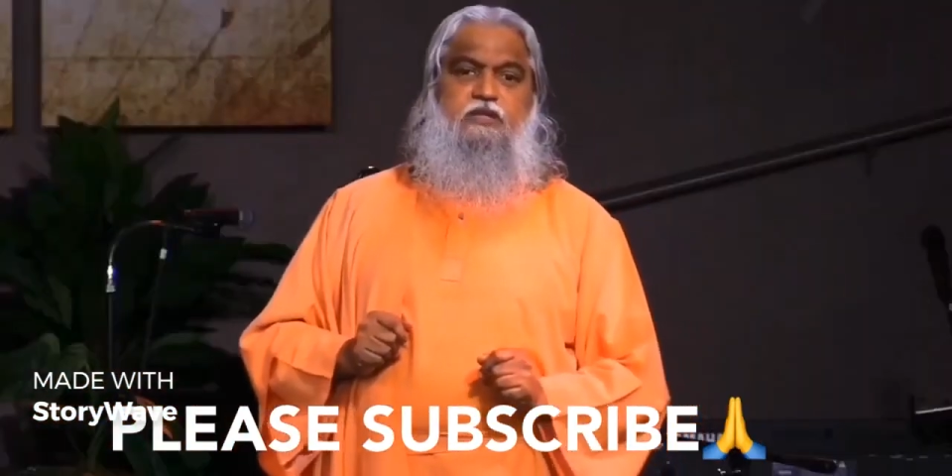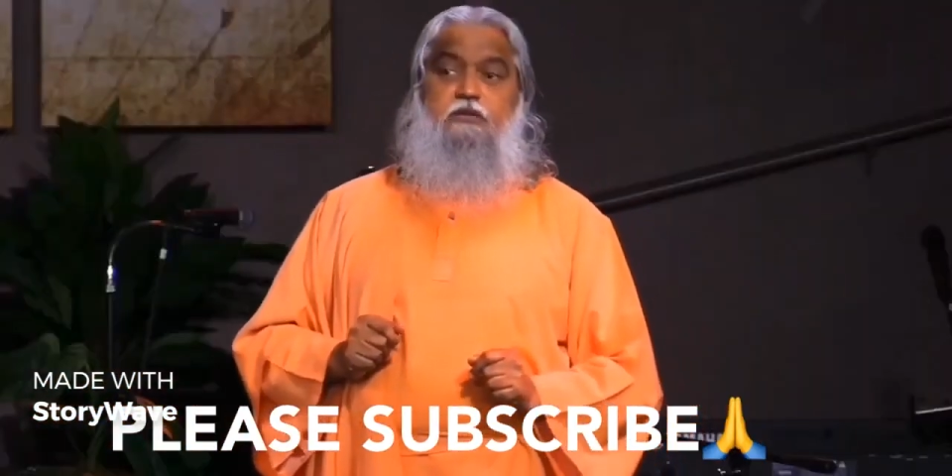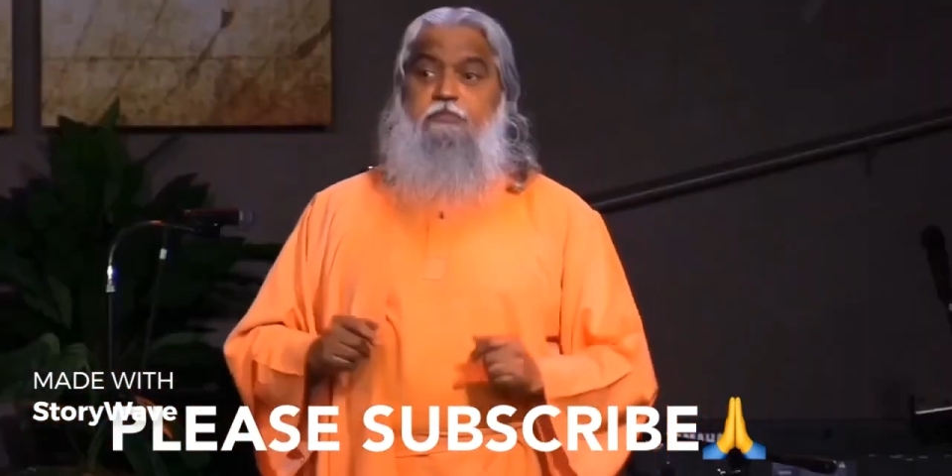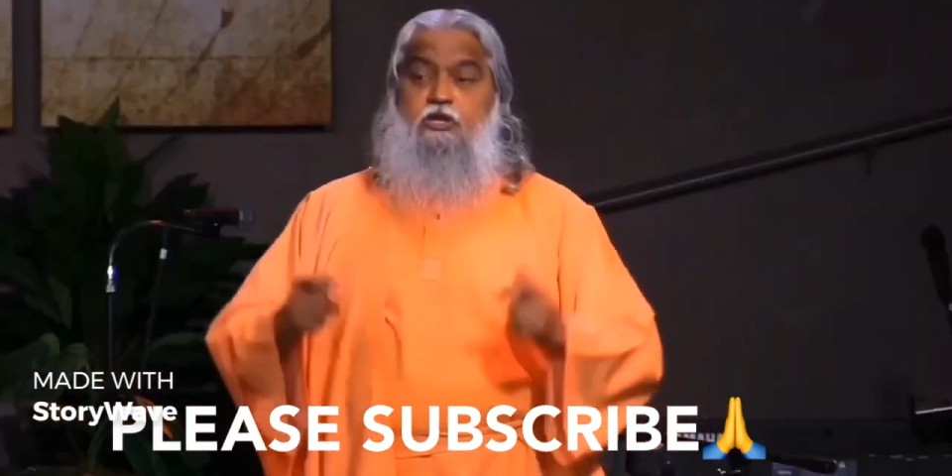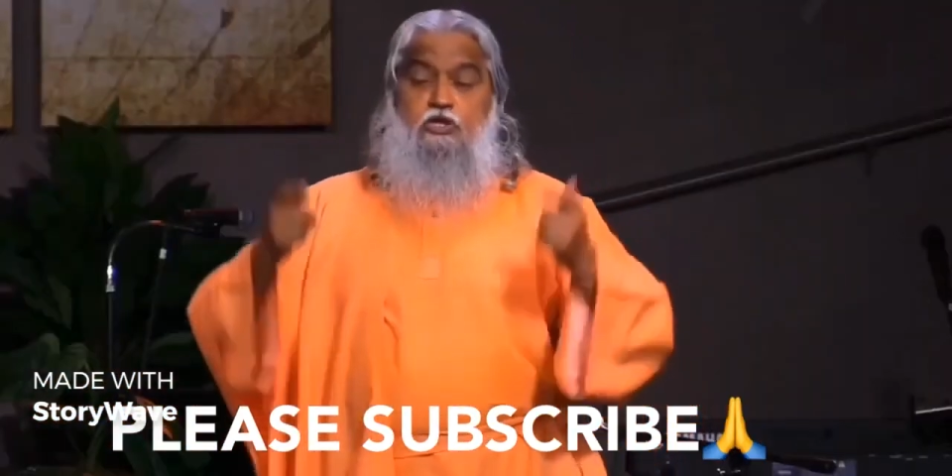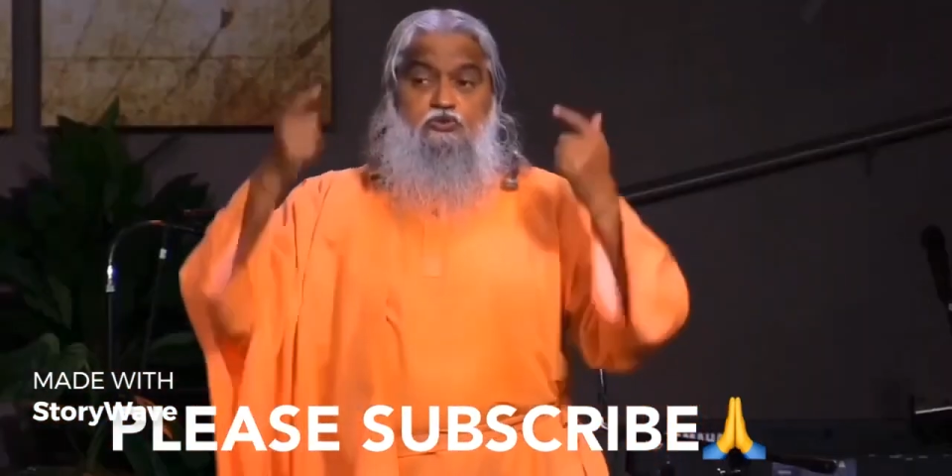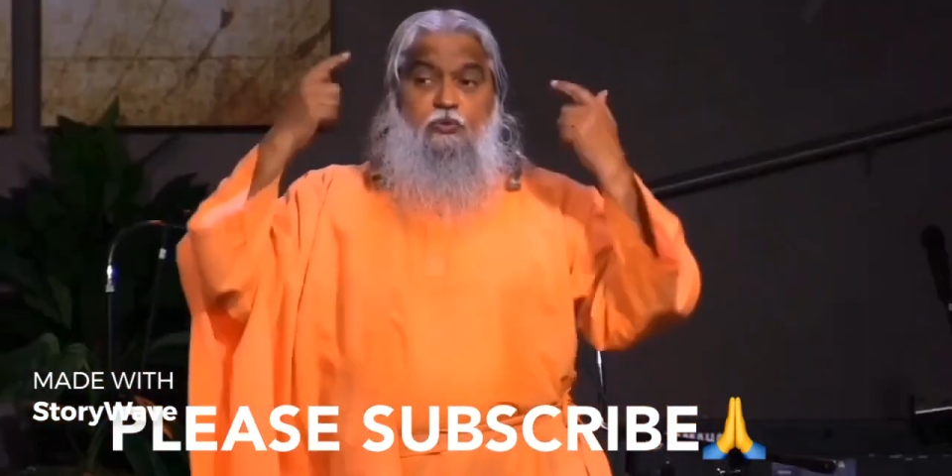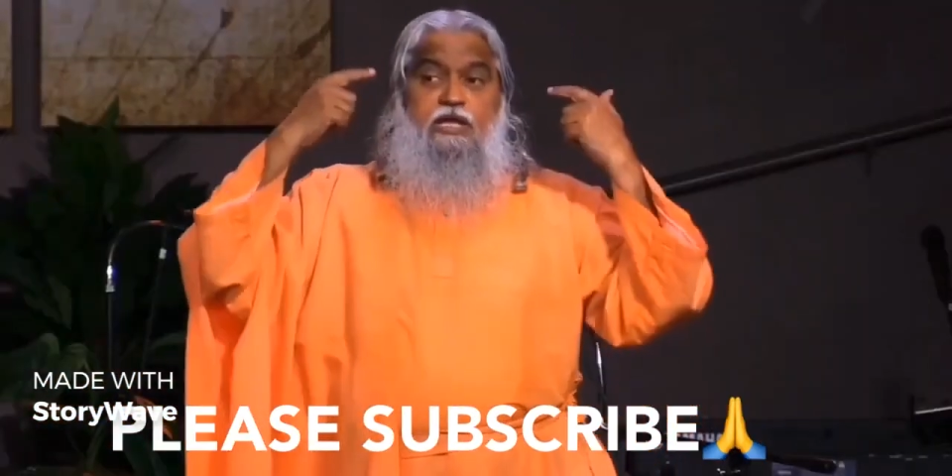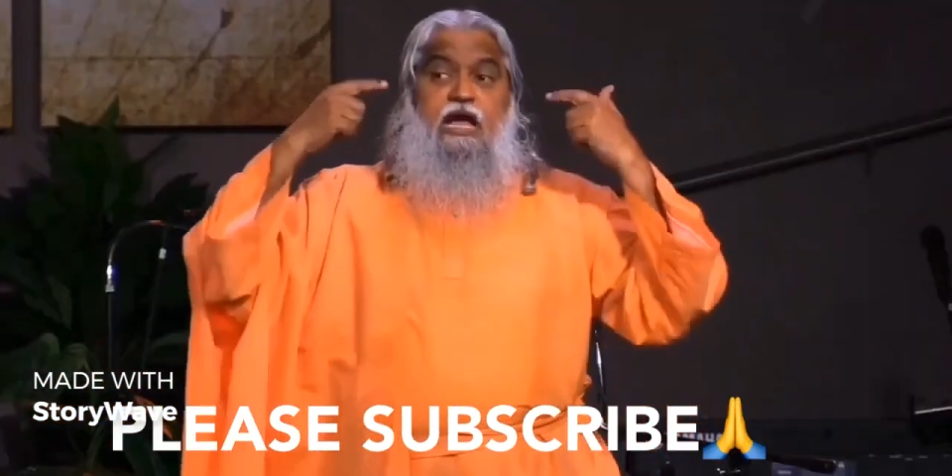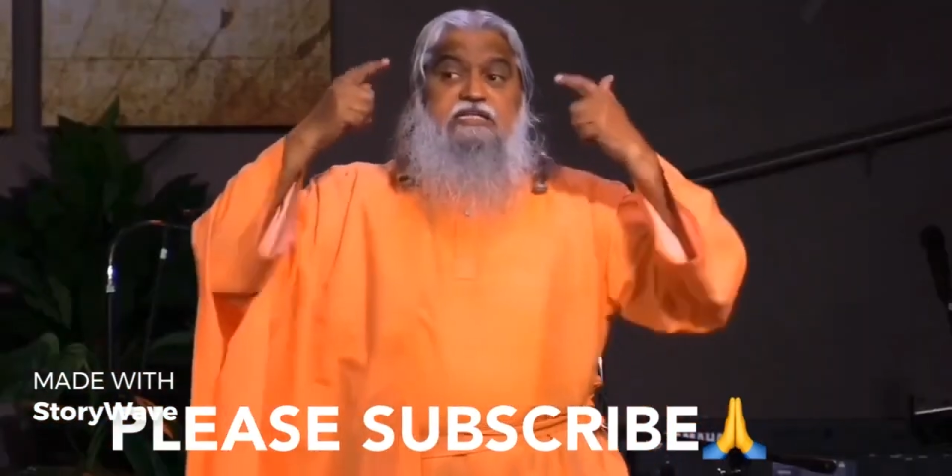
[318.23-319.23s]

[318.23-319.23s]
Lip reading: Because we are